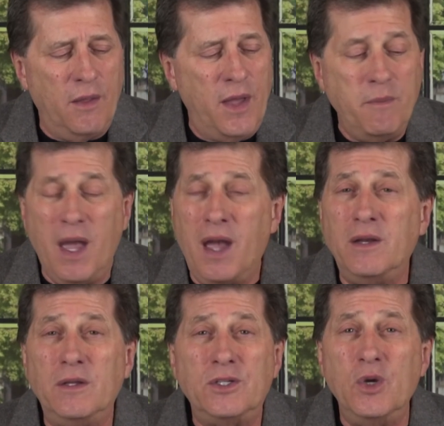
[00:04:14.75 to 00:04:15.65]
that
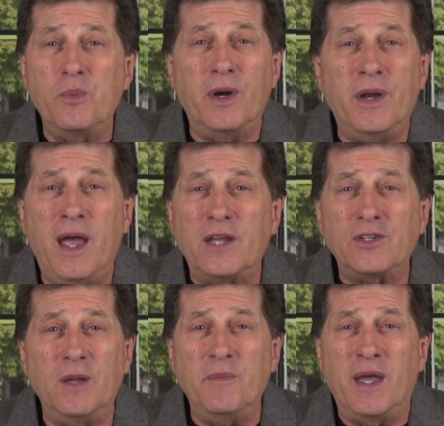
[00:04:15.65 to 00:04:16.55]
man
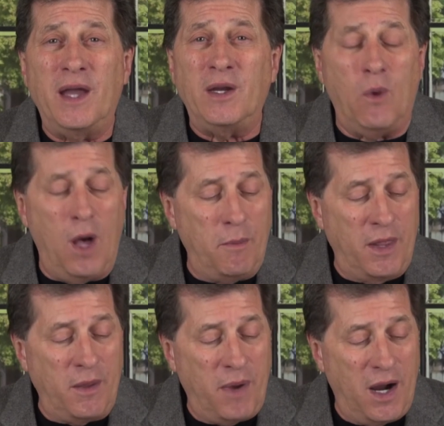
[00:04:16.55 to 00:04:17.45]
supernaturally began to walk
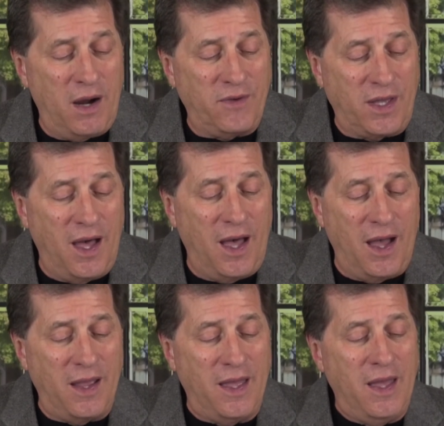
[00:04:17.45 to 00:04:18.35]
by the power of
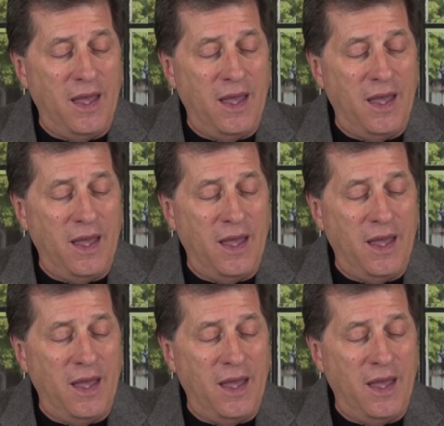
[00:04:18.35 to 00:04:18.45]
God.